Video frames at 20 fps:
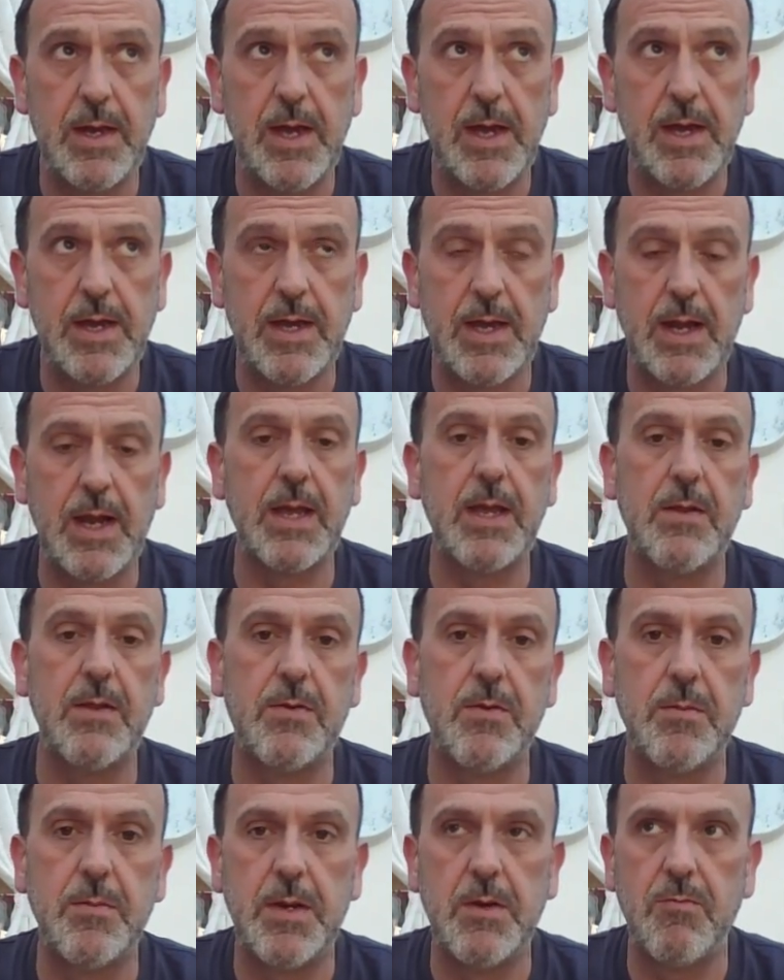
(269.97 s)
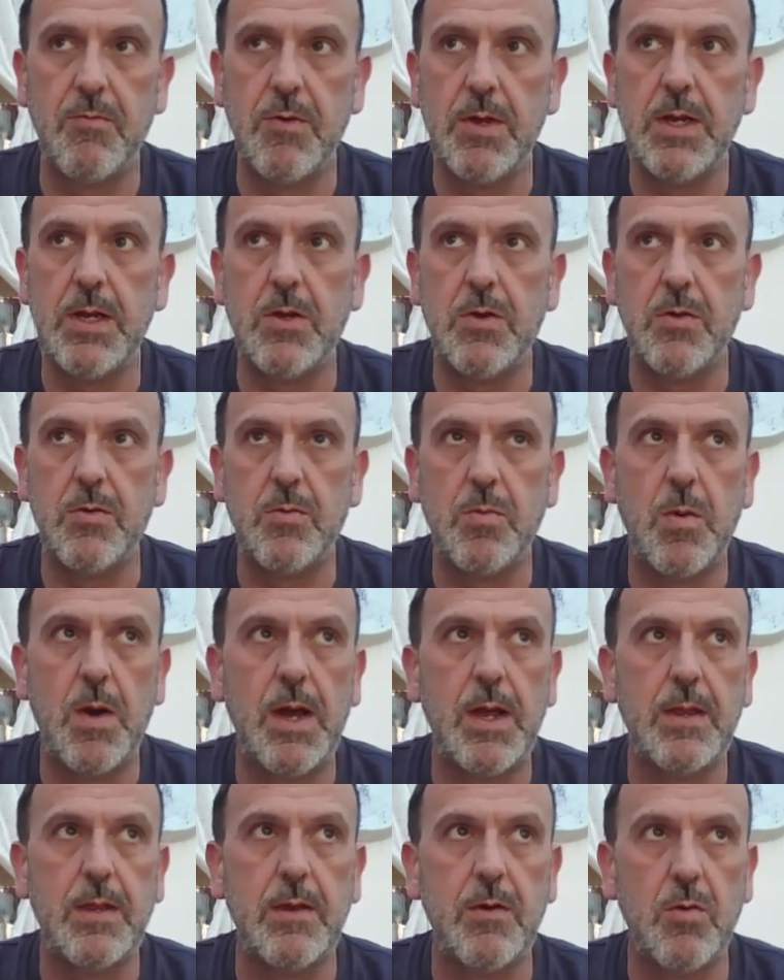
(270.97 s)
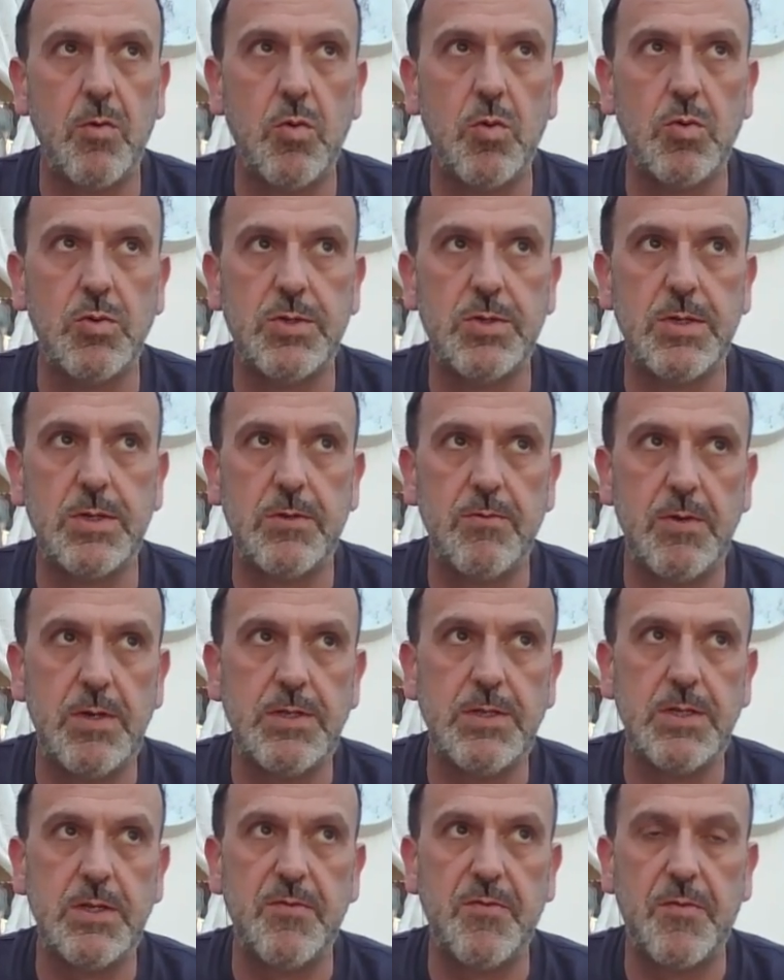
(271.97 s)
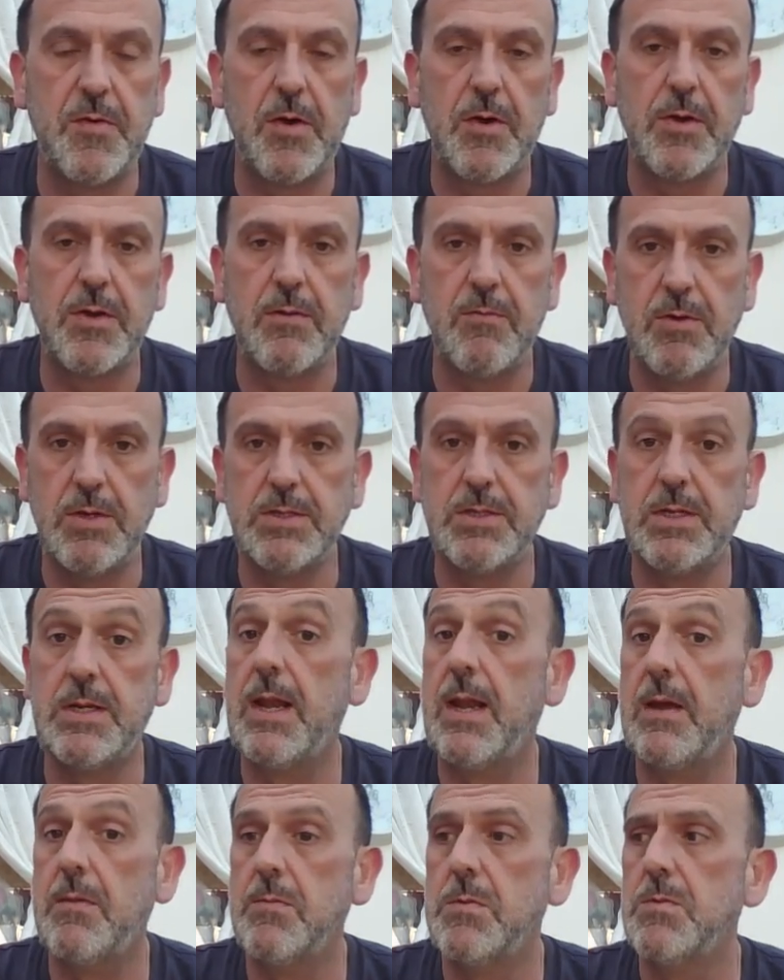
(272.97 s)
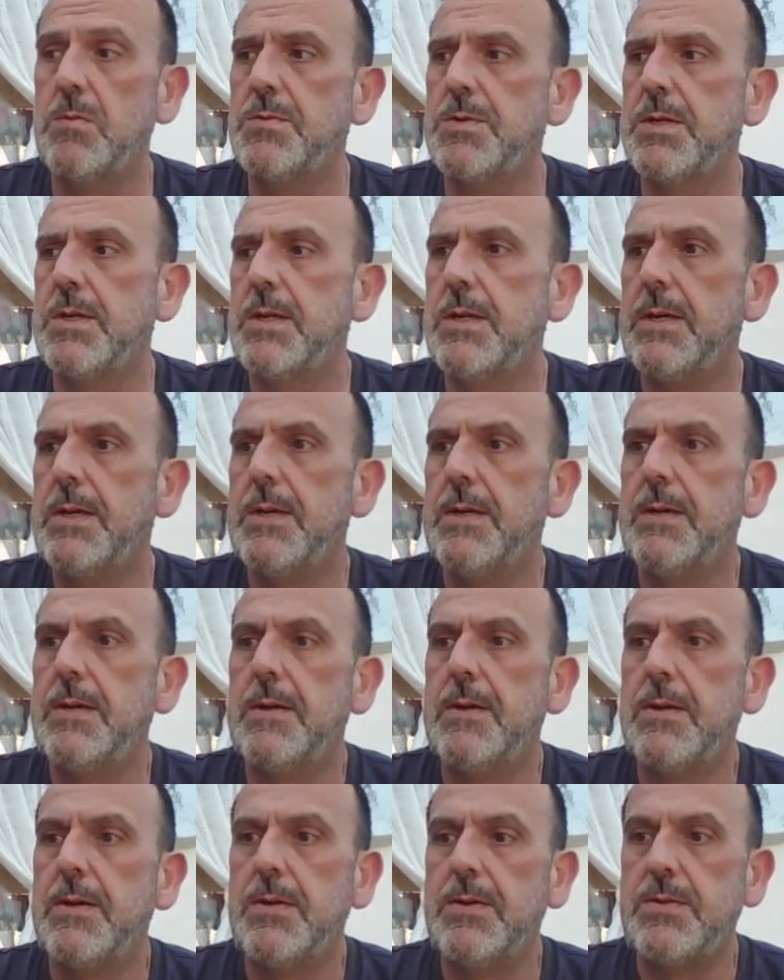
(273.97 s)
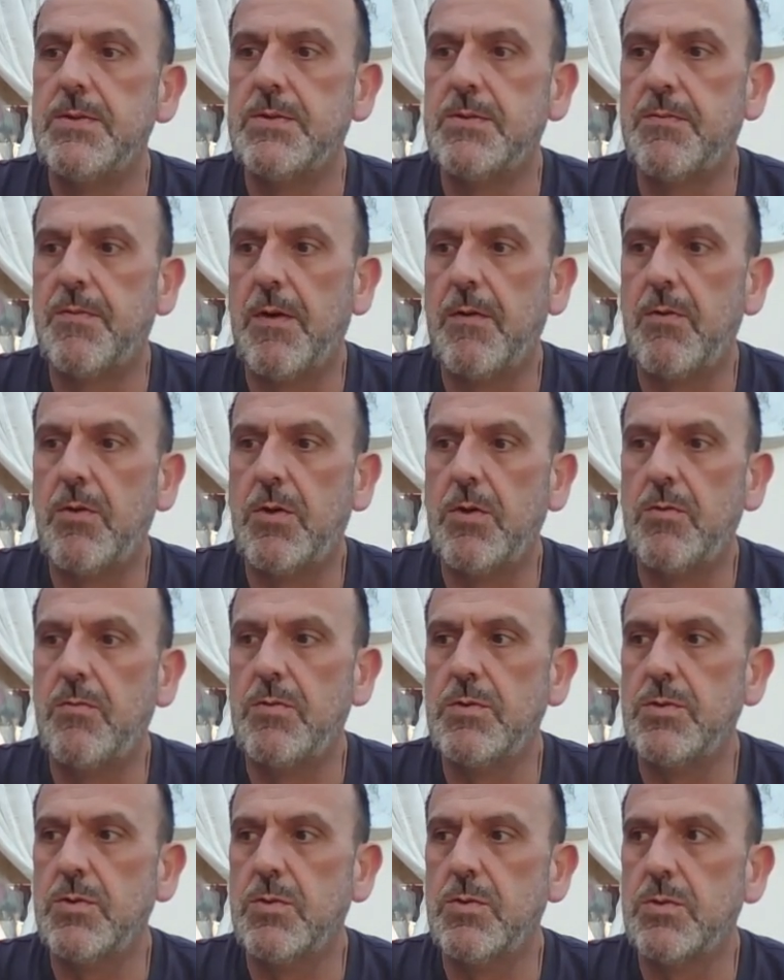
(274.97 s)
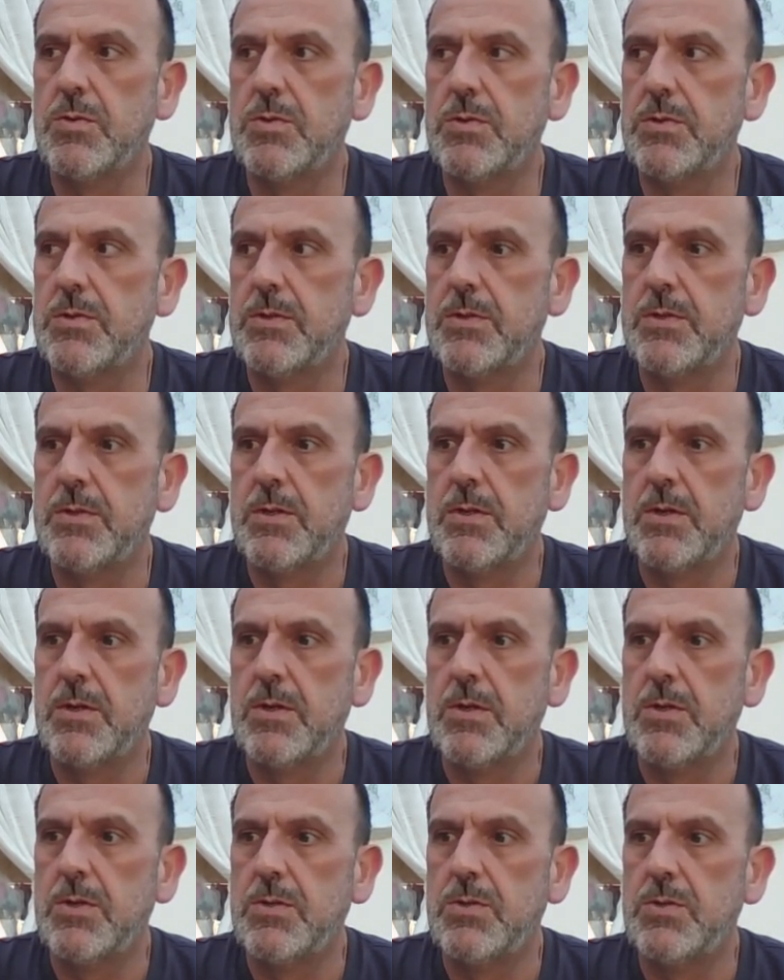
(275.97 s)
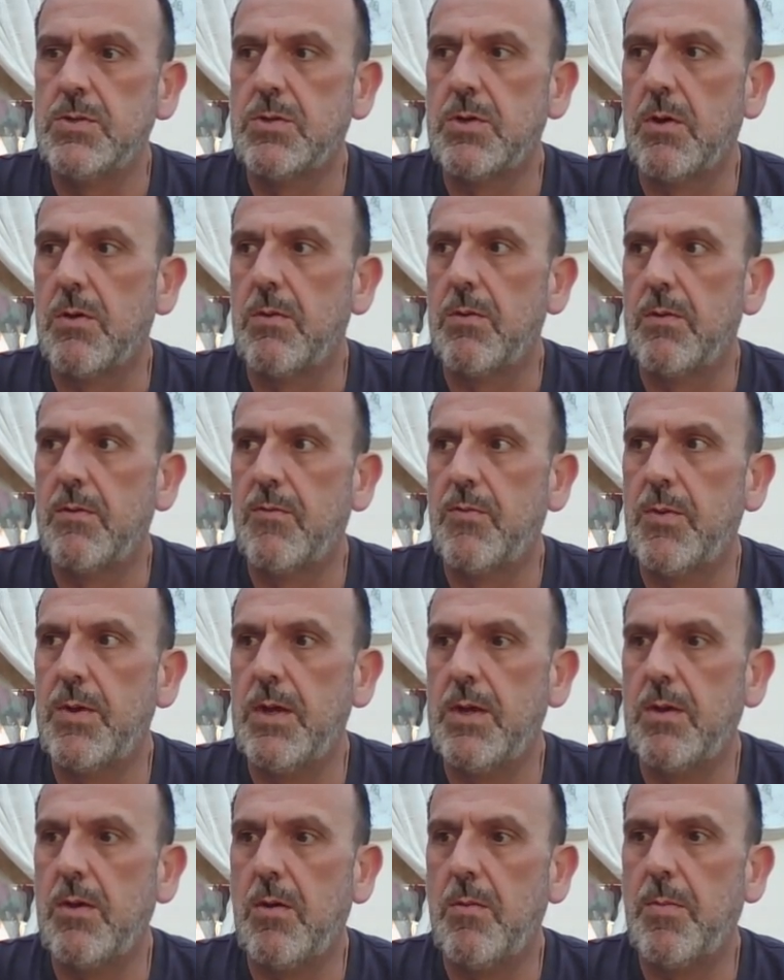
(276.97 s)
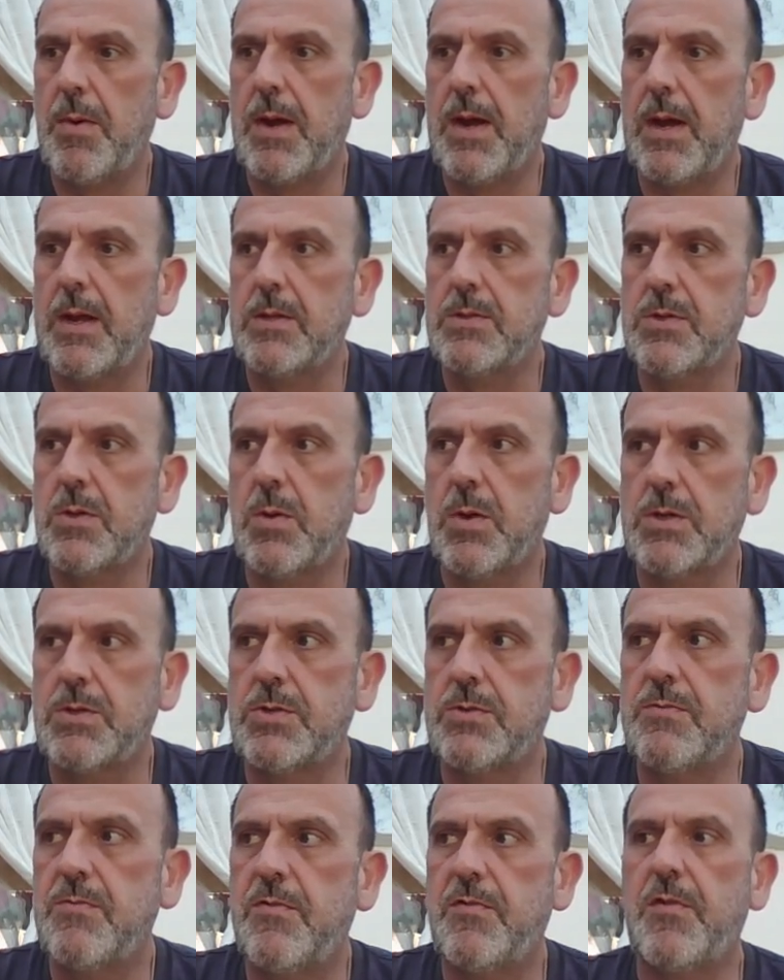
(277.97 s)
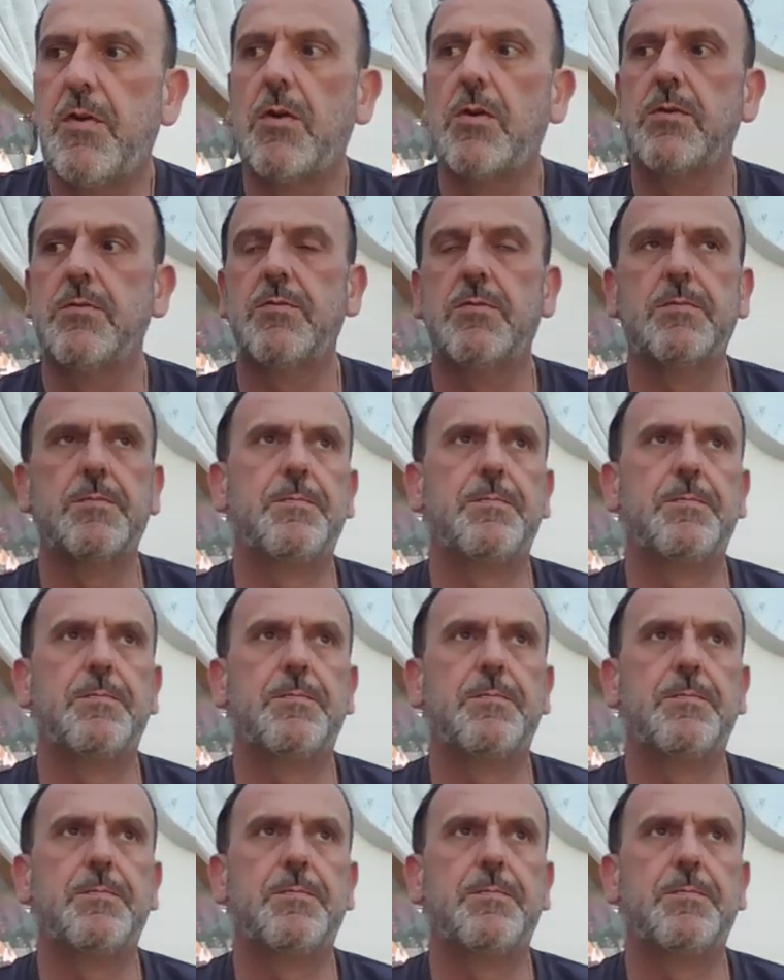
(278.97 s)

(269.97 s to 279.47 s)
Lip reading: collated them in a really good way. They're ordered, they're easy to find, they're easily labelled. It's a very good resource. So if we go back to question 5,